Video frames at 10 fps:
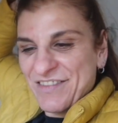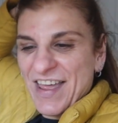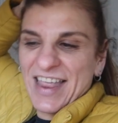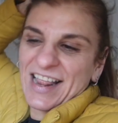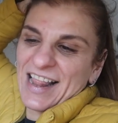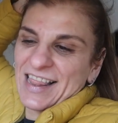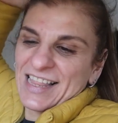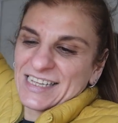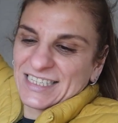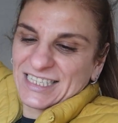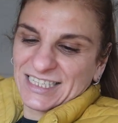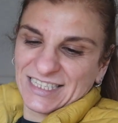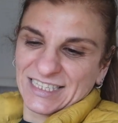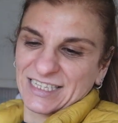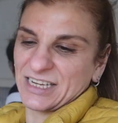Right,
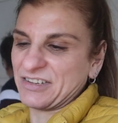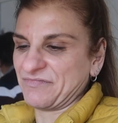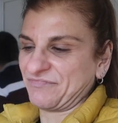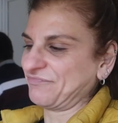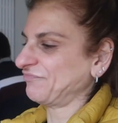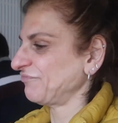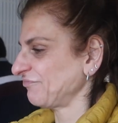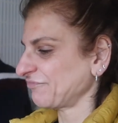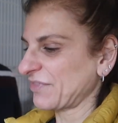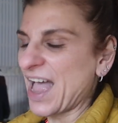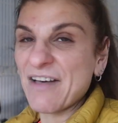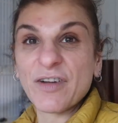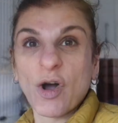let's have a